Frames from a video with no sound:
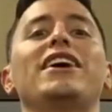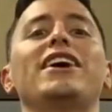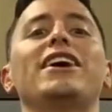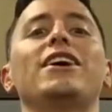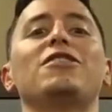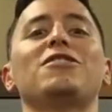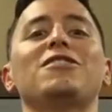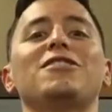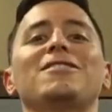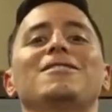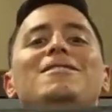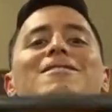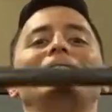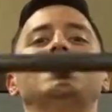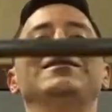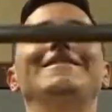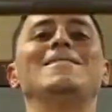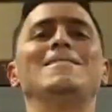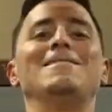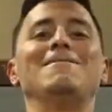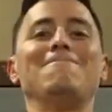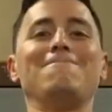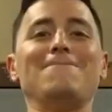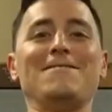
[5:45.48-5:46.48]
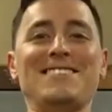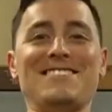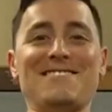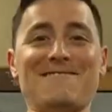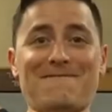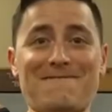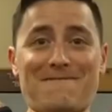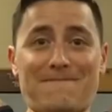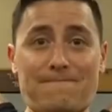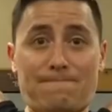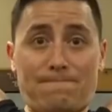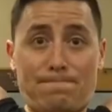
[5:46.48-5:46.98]
down.
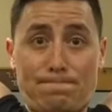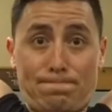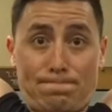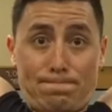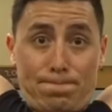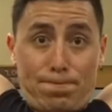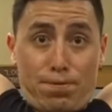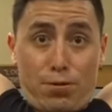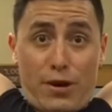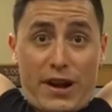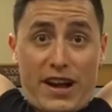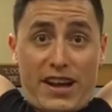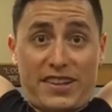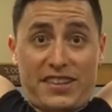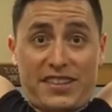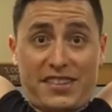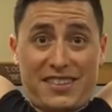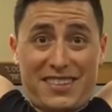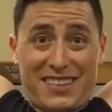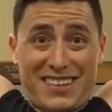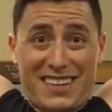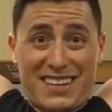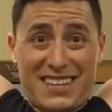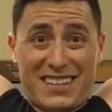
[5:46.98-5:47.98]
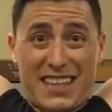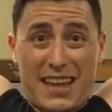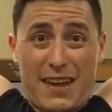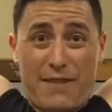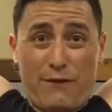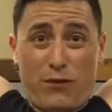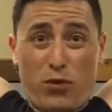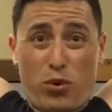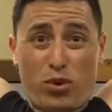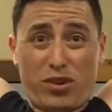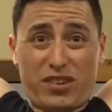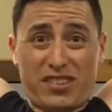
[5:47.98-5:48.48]
Press, get
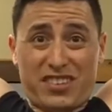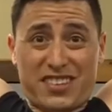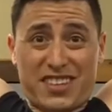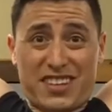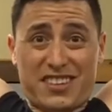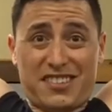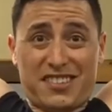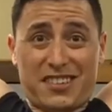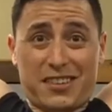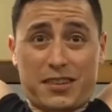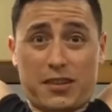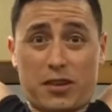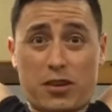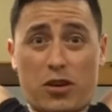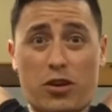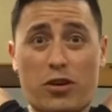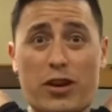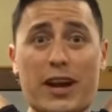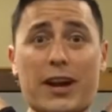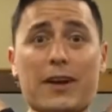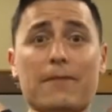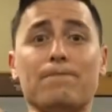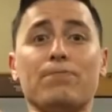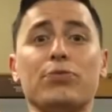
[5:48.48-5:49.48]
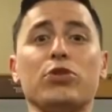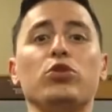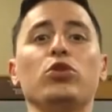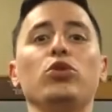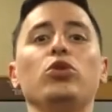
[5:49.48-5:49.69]
that full extension, all right?